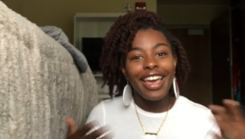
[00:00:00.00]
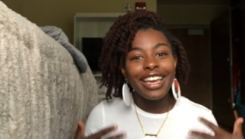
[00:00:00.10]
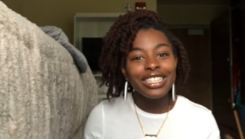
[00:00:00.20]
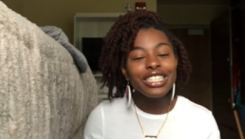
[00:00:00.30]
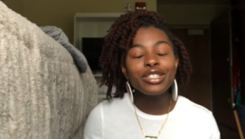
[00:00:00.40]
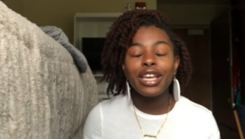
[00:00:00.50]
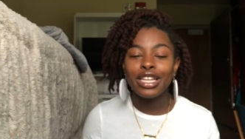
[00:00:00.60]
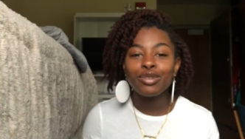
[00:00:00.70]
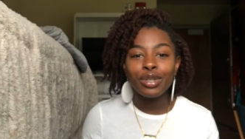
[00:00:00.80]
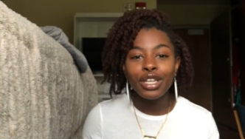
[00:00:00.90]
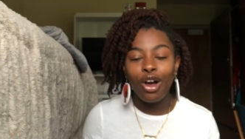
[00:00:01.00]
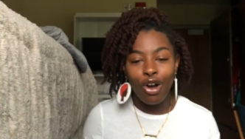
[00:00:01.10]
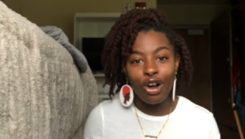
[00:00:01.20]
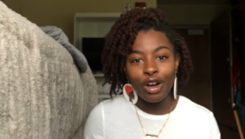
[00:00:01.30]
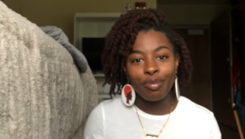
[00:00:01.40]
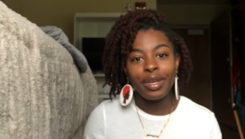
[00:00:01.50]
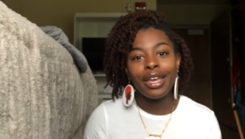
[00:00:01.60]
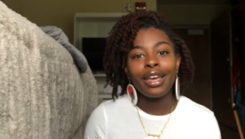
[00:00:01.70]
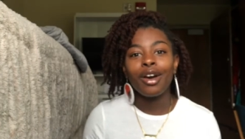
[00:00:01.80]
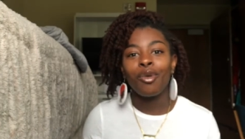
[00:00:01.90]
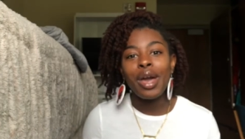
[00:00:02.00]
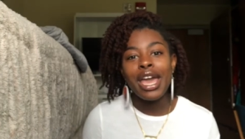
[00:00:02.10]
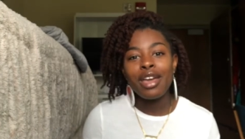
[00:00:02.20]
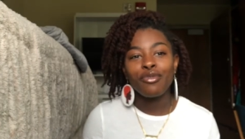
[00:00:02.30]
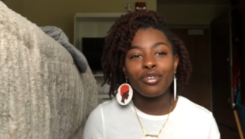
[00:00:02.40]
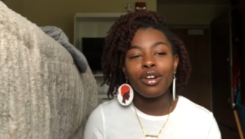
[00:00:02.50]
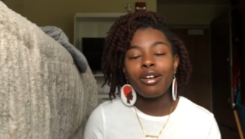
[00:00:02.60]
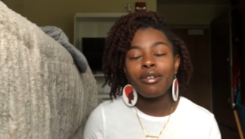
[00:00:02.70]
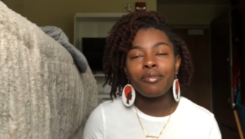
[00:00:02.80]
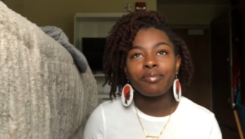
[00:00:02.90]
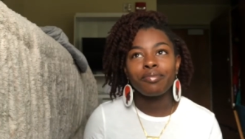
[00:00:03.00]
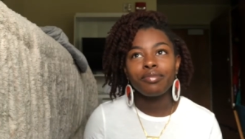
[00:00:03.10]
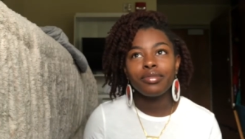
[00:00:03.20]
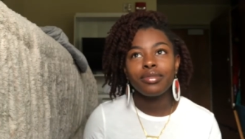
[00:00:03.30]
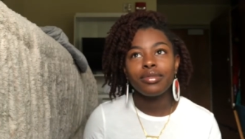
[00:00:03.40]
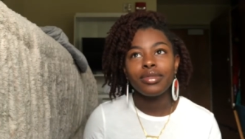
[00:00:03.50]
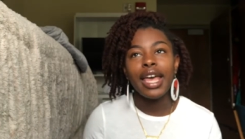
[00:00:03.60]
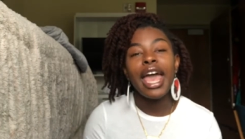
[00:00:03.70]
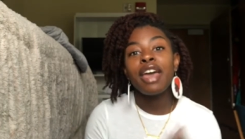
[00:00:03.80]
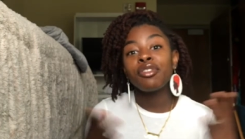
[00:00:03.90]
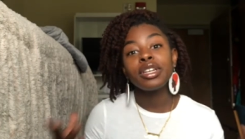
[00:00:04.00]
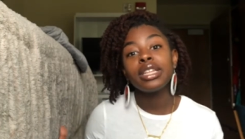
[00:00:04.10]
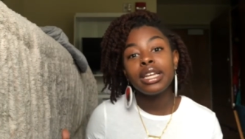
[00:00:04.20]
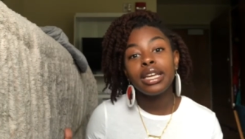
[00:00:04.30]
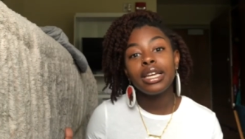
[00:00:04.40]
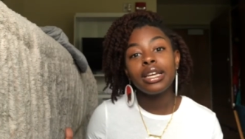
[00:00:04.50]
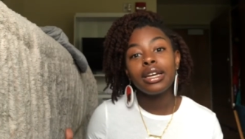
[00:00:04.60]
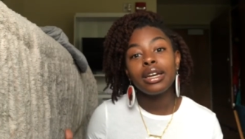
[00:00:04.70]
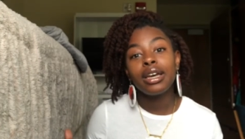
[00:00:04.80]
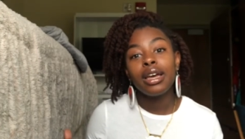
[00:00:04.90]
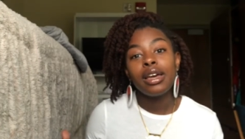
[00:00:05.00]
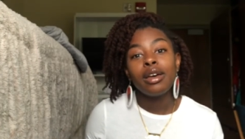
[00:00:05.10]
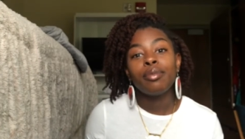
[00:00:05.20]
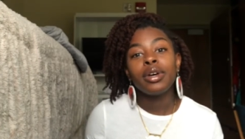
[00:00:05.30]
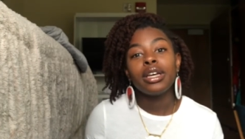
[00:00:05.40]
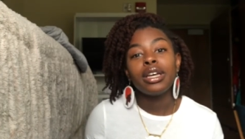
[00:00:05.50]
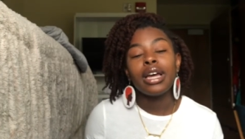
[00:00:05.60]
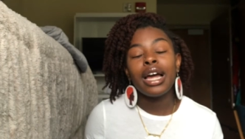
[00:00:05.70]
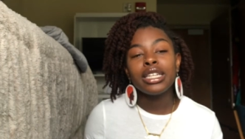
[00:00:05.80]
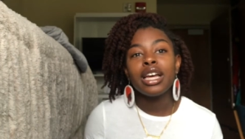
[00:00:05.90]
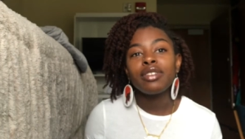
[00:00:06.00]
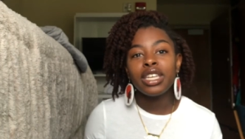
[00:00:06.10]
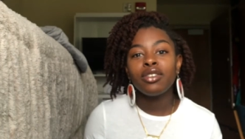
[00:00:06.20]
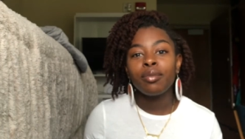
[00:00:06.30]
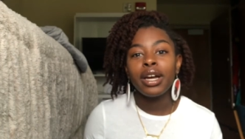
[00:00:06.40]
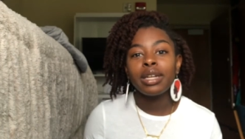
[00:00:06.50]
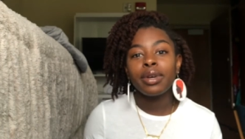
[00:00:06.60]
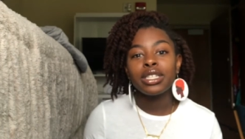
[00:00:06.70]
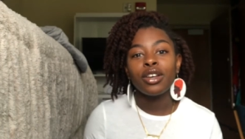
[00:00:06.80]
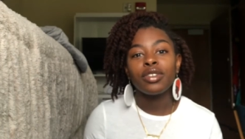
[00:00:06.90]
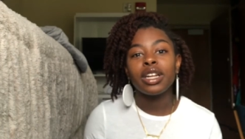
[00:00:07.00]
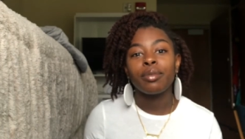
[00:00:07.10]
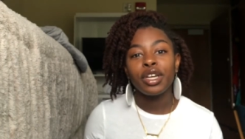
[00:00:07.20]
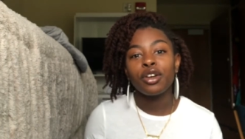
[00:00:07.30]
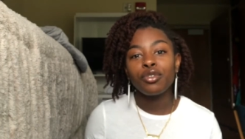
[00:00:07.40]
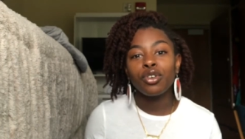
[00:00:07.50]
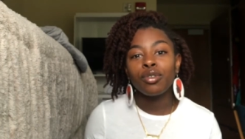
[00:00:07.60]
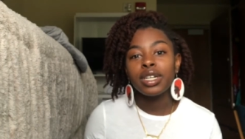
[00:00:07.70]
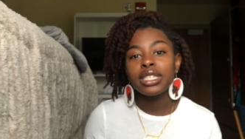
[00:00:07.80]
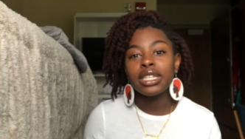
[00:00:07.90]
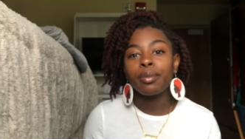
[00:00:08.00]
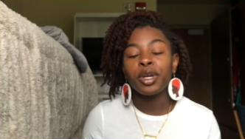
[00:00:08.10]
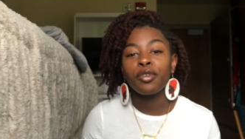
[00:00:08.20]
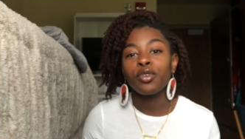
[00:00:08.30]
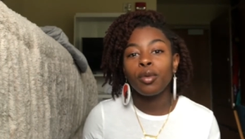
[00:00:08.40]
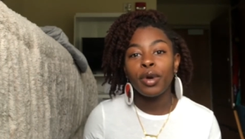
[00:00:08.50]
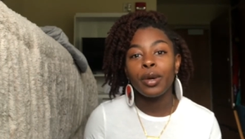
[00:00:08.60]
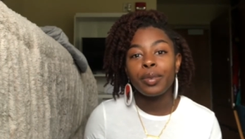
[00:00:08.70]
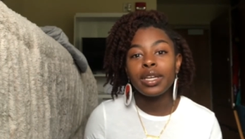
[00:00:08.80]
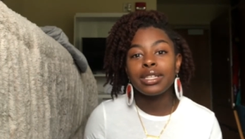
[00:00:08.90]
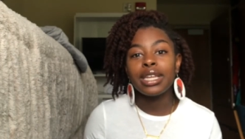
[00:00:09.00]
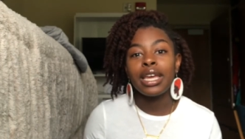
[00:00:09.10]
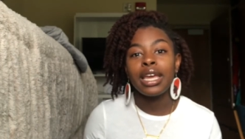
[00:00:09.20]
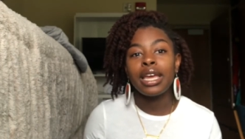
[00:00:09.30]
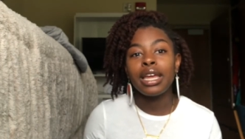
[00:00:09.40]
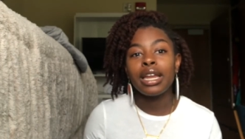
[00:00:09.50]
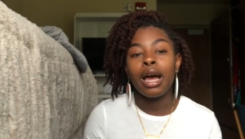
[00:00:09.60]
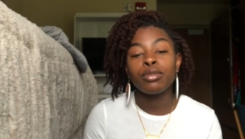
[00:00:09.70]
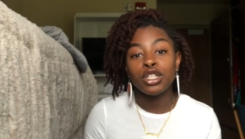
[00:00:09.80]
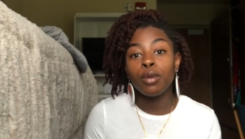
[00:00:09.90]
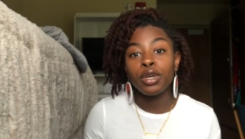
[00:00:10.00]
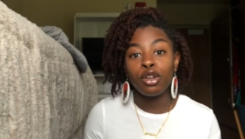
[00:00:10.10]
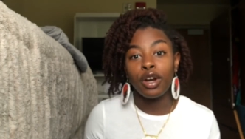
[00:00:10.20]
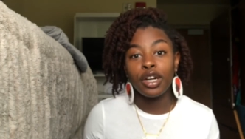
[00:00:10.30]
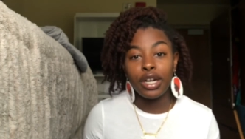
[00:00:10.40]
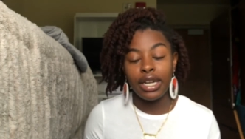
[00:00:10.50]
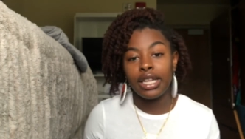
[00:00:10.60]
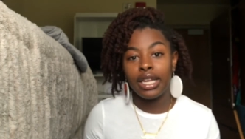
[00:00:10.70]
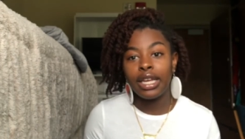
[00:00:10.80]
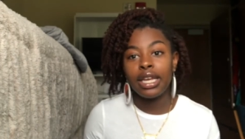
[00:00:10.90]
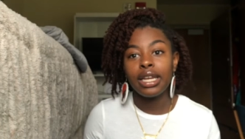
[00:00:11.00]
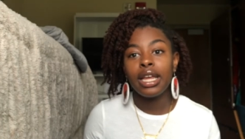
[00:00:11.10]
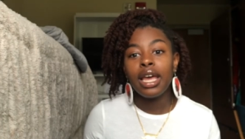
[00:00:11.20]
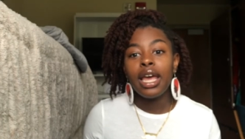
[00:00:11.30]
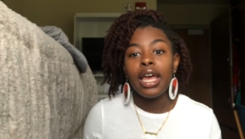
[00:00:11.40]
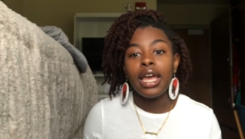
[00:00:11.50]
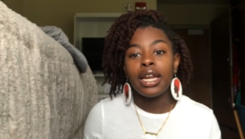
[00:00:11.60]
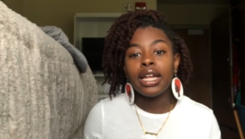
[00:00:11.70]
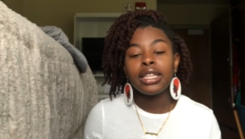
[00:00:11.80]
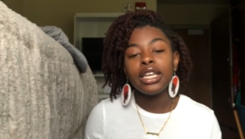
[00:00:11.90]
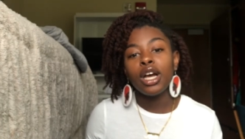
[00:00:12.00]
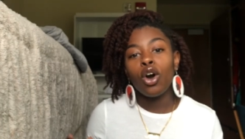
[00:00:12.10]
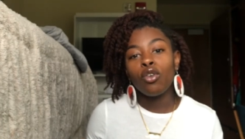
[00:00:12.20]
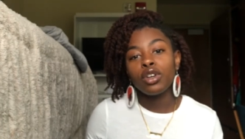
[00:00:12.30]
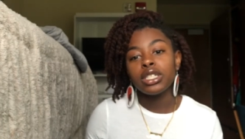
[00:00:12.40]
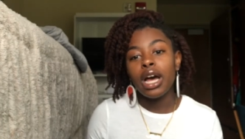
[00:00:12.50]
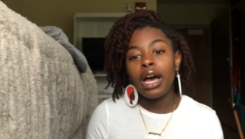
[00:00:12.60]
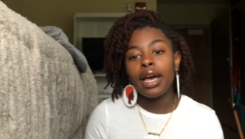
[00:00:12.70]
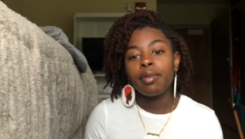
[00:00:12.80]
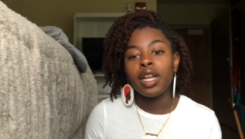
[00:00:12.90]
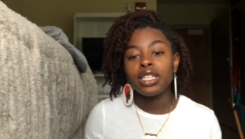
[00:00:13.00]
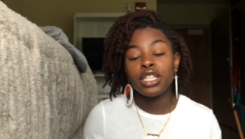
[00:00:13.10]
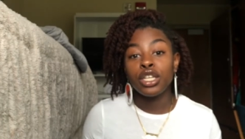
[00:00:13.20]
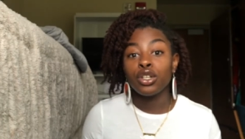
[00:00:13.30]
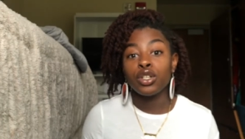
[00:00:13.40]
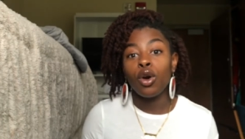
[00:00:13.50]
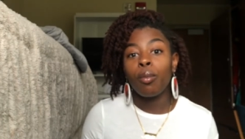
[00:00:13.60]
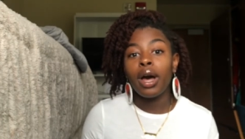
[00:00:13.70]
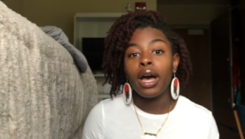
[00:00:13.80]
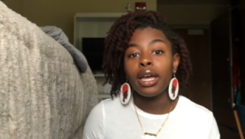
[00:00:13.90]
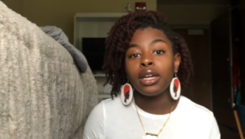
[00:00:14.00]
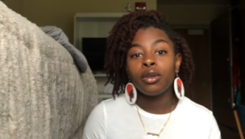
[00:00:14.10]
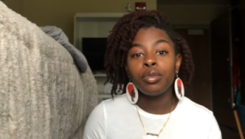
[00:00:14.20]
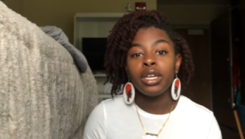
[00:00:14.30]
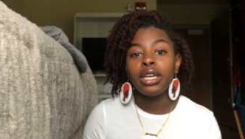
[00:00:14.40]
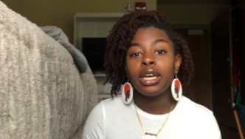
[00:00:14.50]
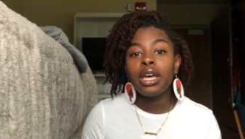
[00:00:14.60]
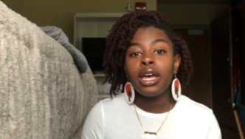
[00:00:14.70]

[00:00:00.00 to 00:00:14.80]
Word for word: it's just it's really hard being away from everything but I just have to keep reminding myself that I'm here for a reason, I'm here for a purpose, and I'm just going to be greater in the end. And I think over time and as the years go by, it'll be